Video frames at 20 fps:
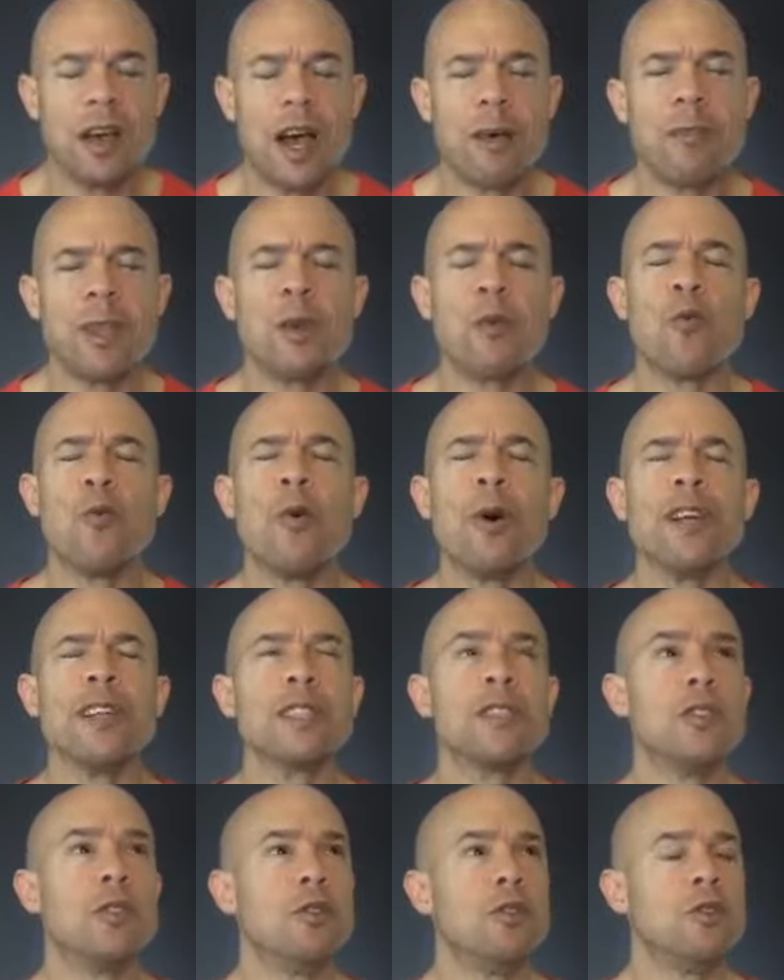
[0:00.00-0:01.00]
I mean,
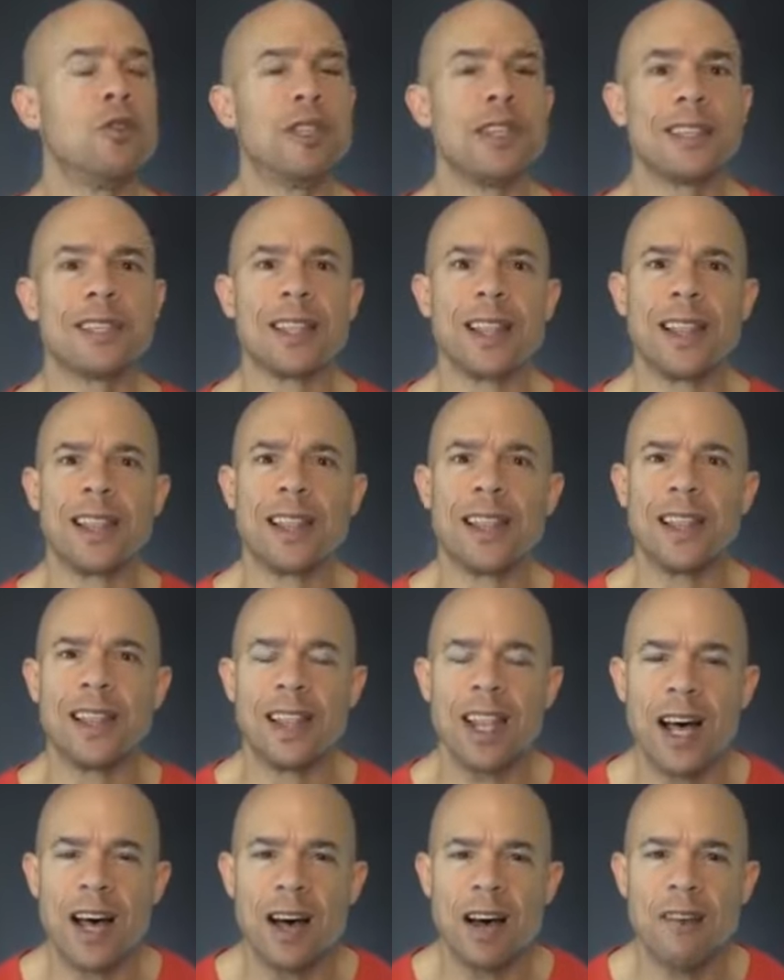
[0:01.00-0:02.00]
what do you just
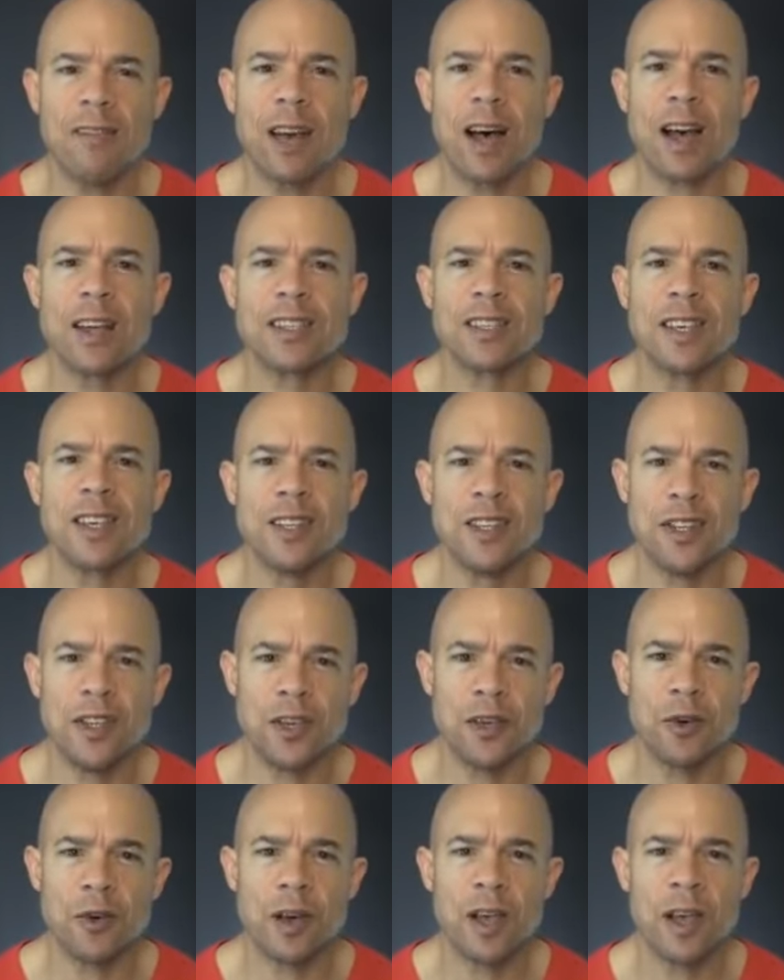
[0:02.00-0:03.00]
love to
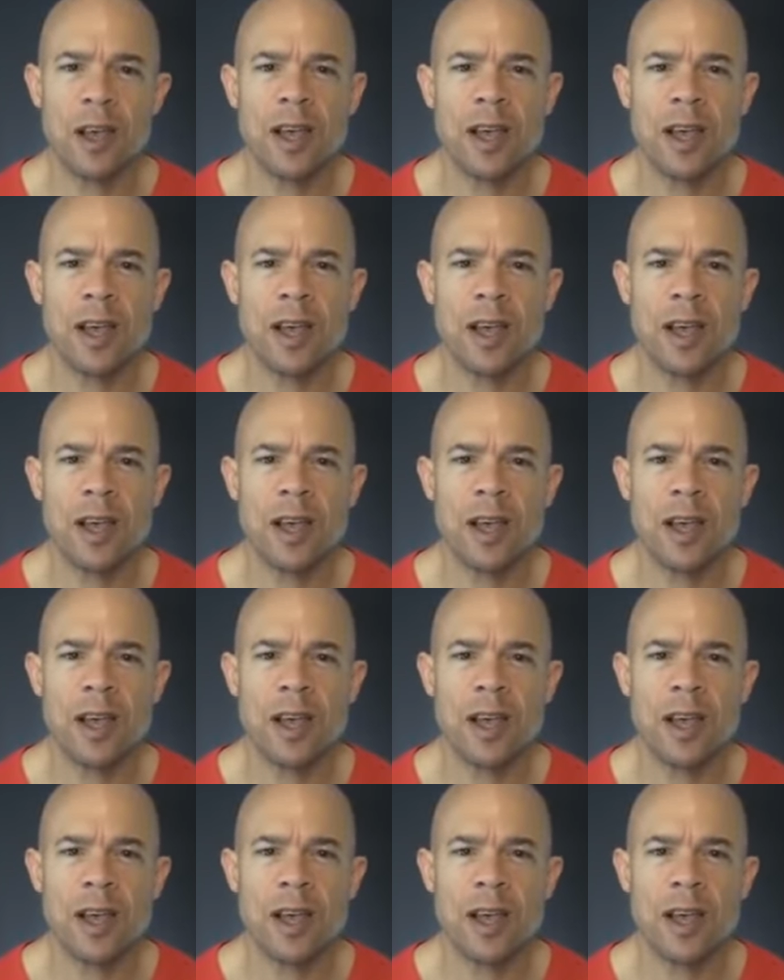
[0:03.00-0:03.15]
do?